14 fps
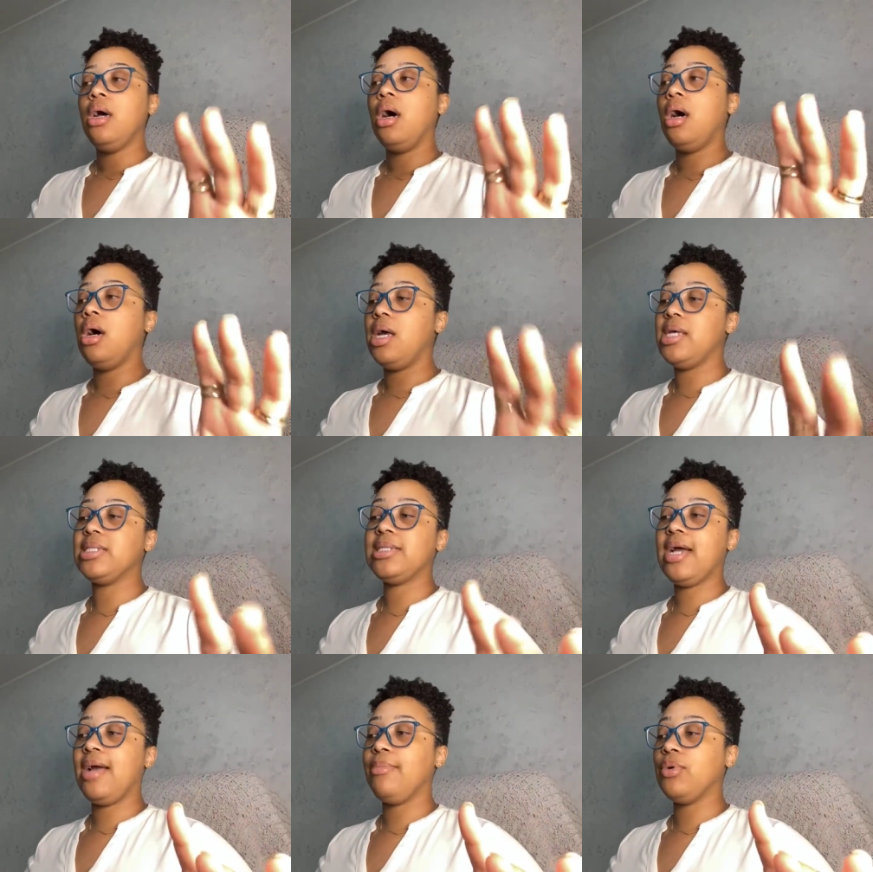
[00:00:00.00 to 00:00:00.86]
uh, as
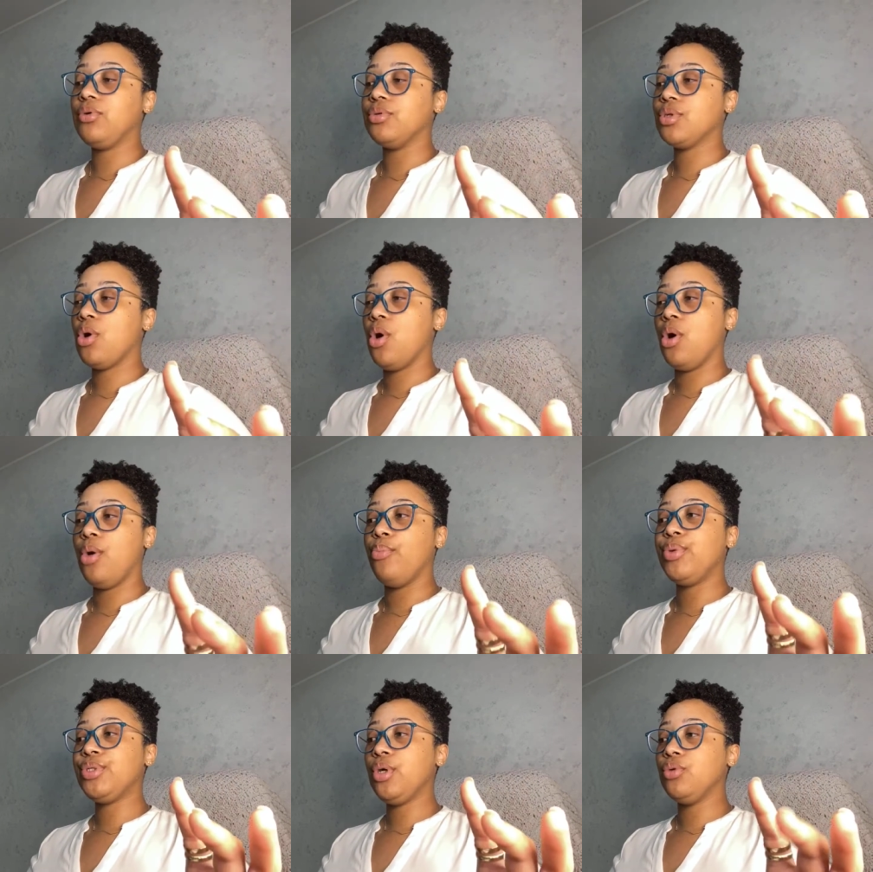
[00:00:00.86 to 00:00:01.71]
time goes
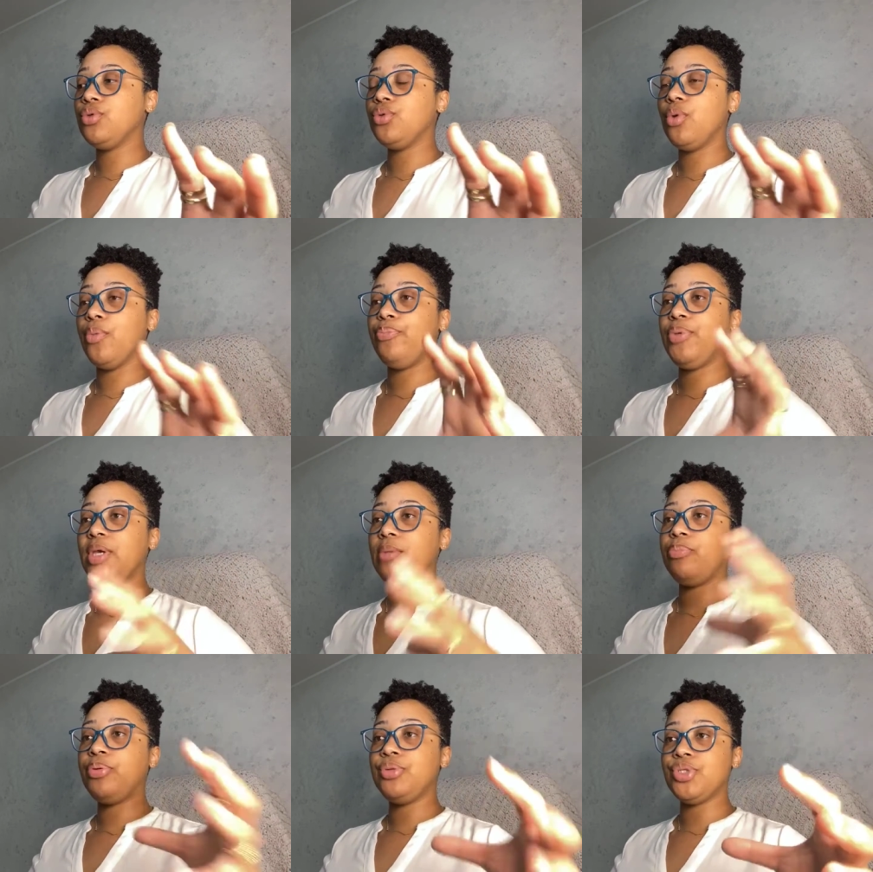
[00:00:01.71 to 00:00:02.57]
on but don't do a
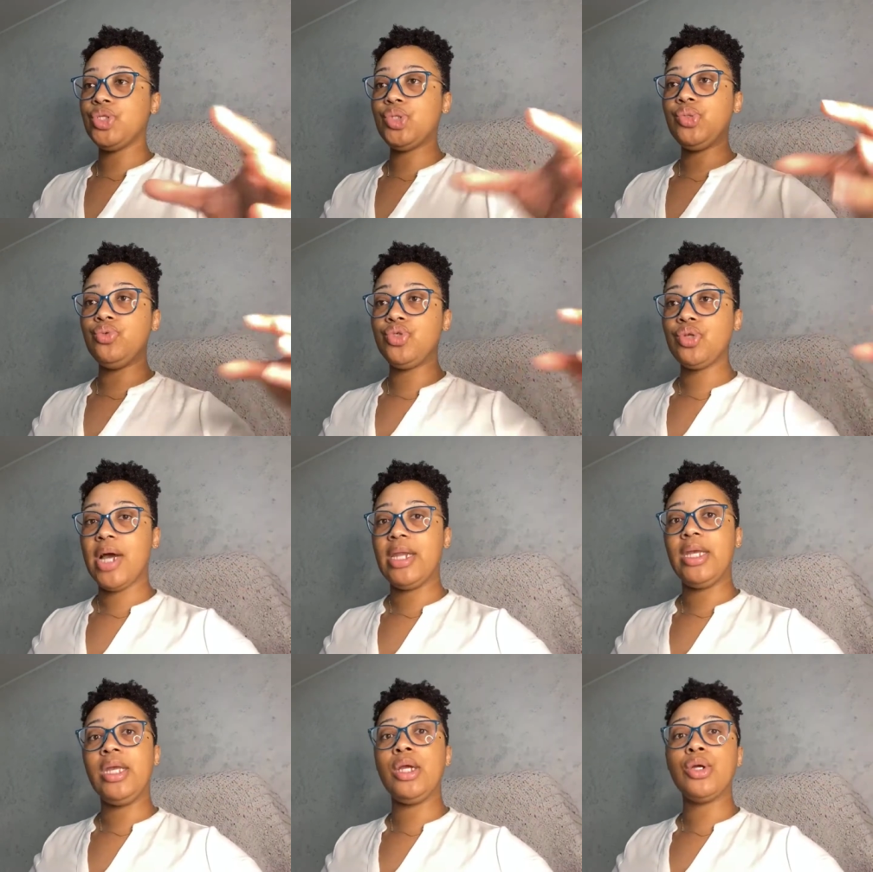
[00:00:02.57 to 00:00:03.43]
big push to try
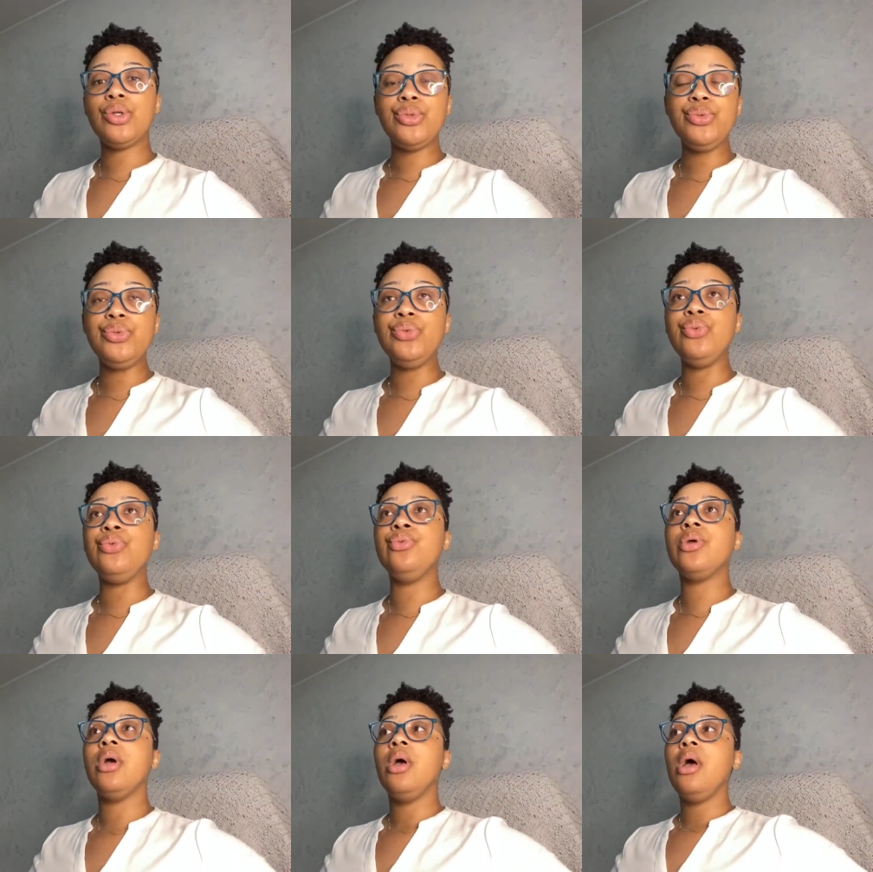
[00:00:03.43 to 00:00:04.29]
to
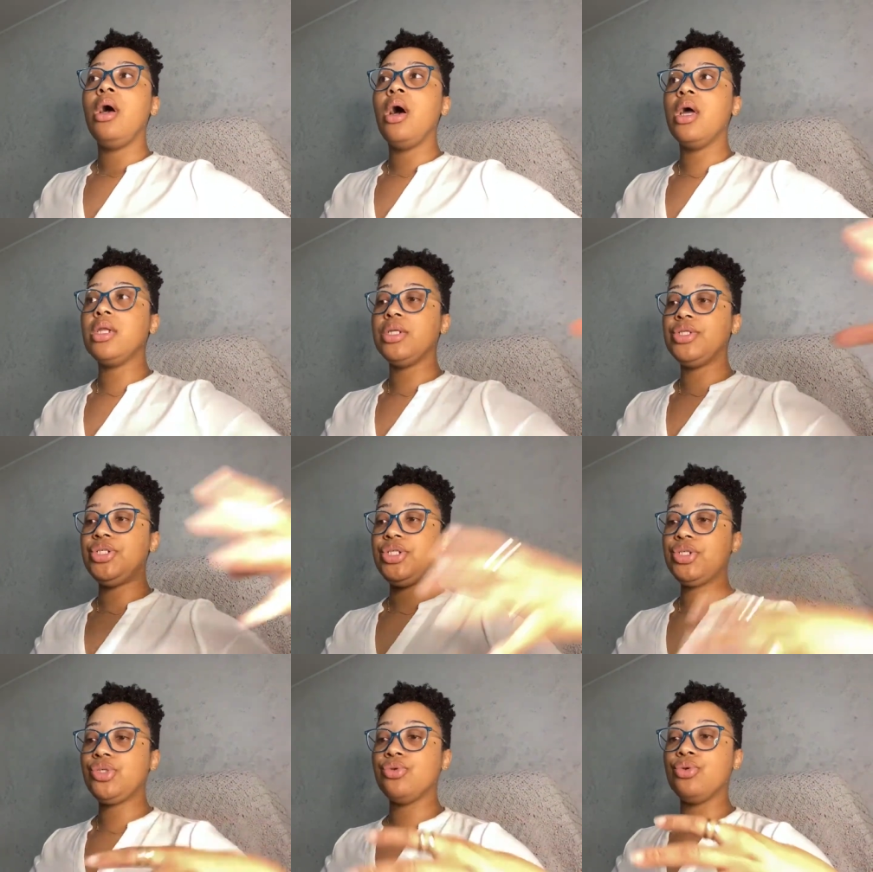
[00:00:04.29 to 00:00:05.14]
include an
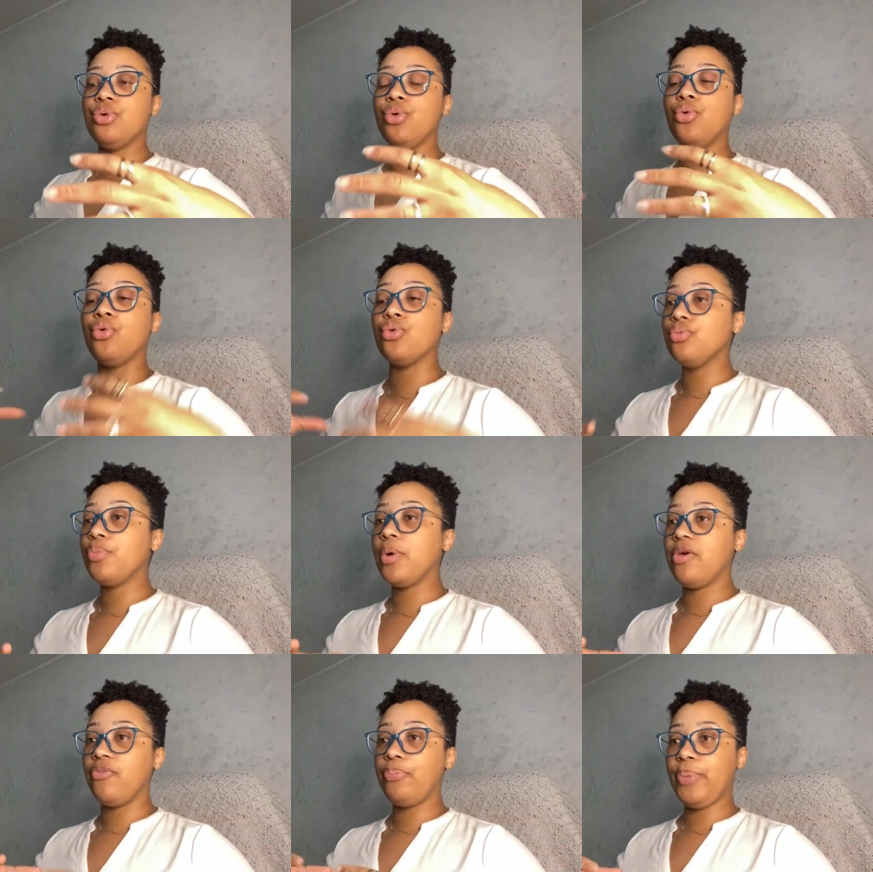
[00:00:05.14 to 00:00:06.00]
additional group
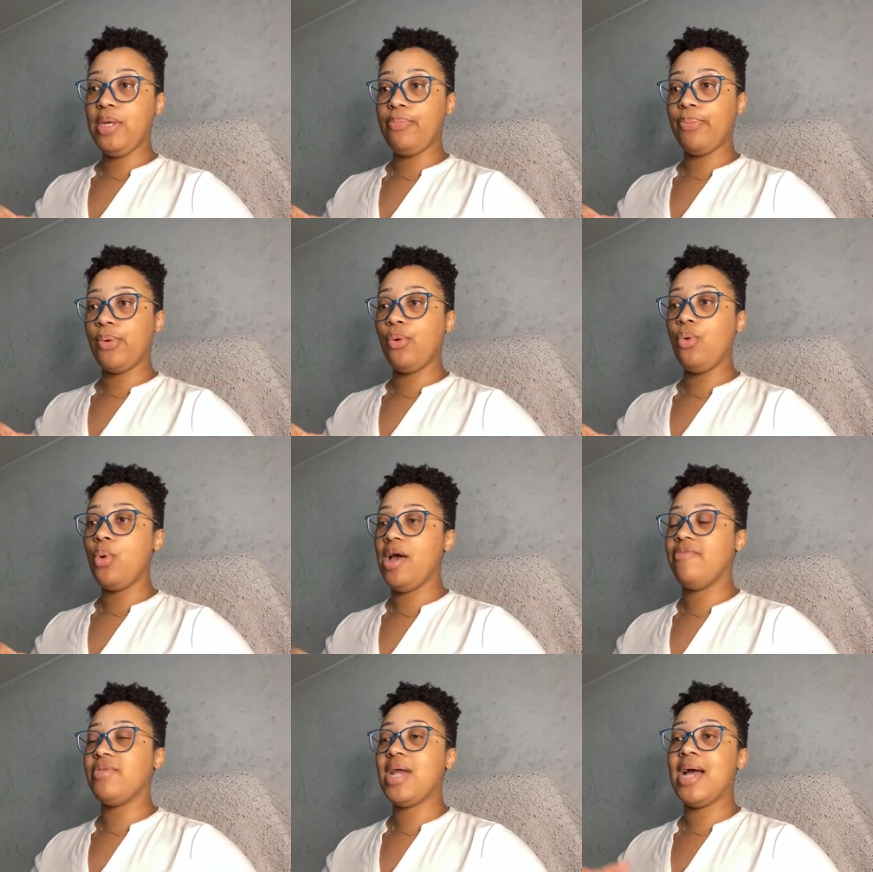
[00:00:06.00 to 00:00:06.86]
of people who
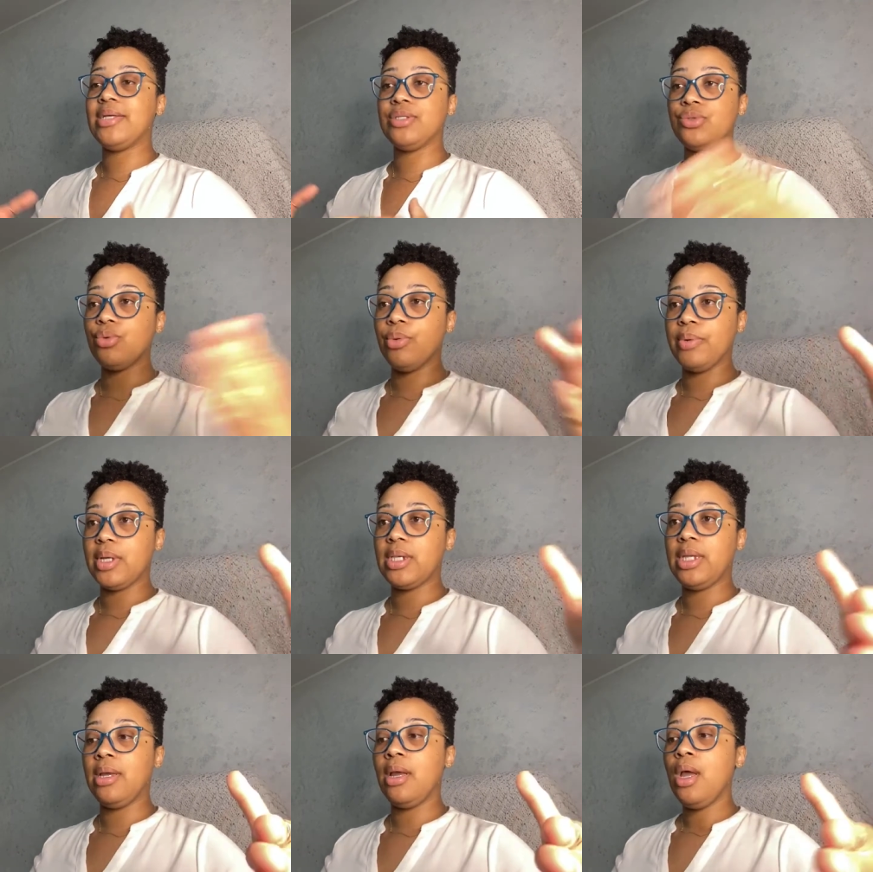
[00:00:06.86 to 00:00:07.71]
have not
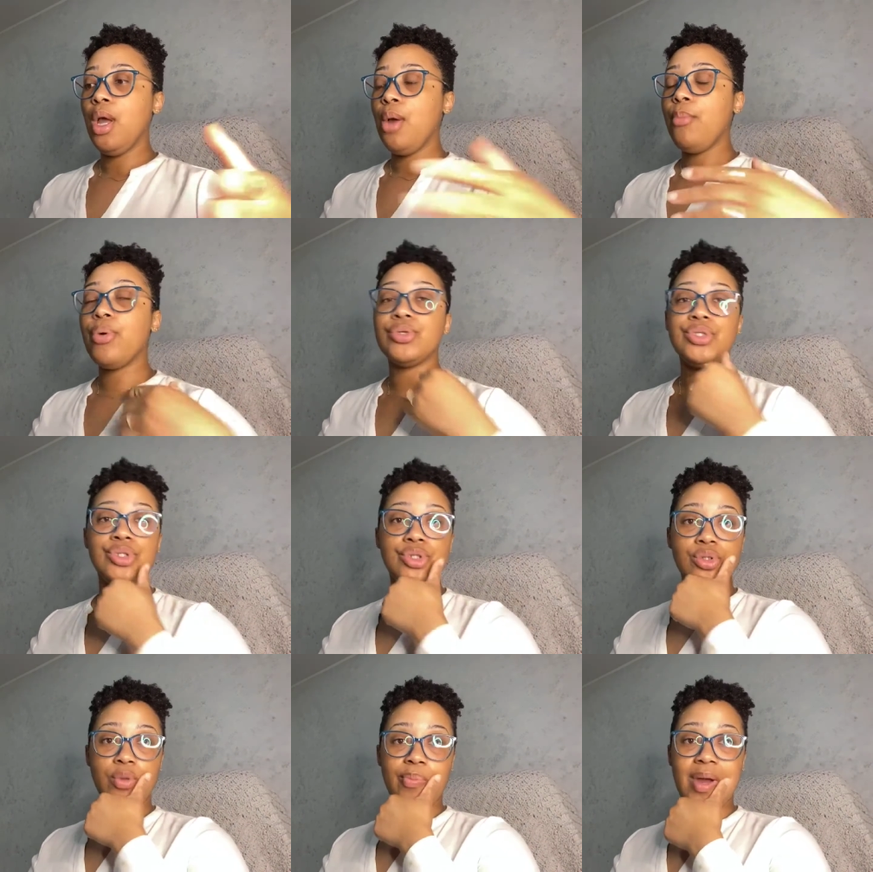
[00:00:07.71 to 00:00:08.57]
historically
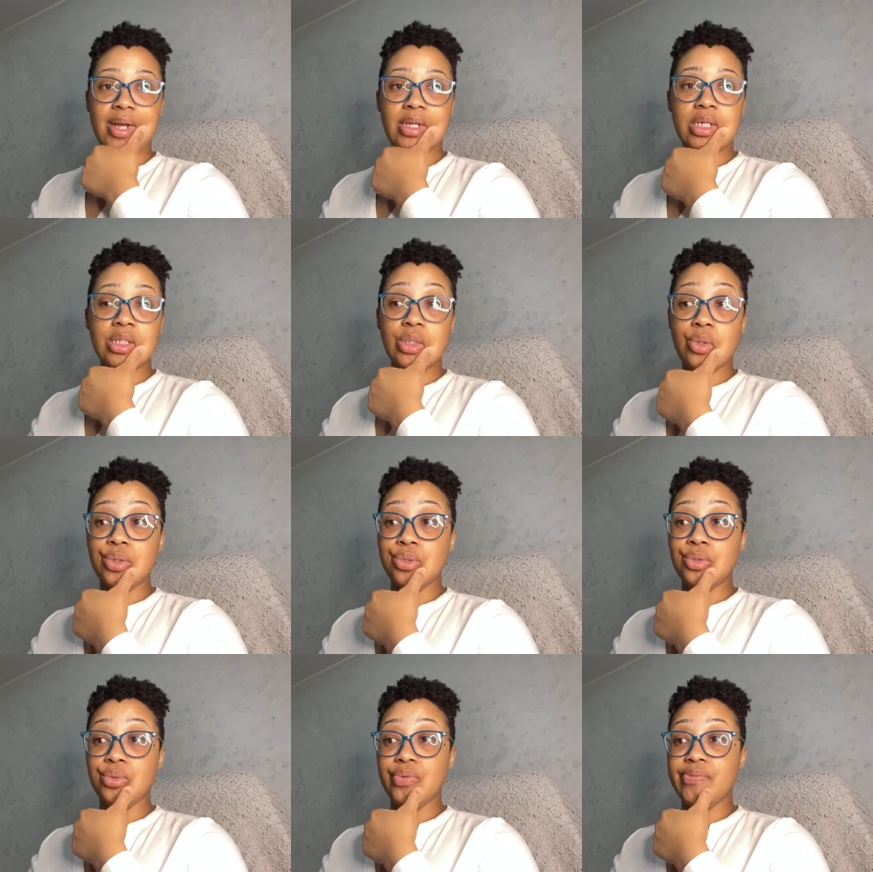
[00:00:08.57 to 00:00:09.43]
purchased your products or
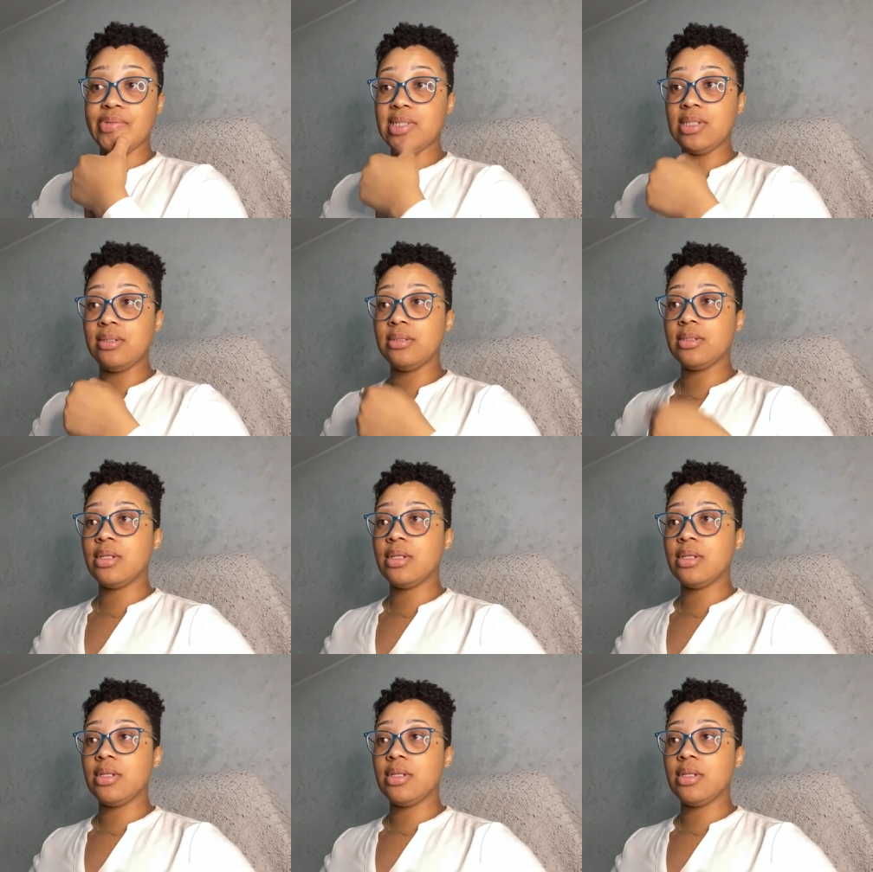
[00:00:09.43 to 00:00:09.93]
services